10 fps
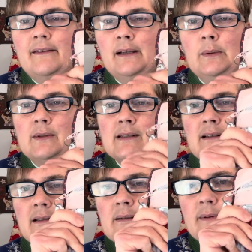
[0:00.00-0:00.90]
think it was
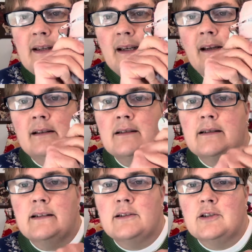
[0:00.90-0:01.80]
Elizabeth Ann Can
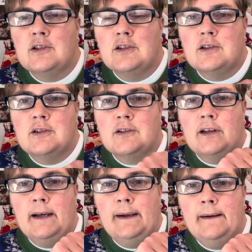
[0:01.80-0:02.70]
Stitch
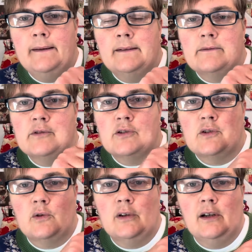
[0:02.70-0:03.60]

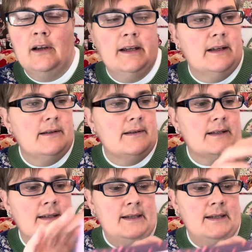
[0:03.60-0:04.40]
tutorial I used.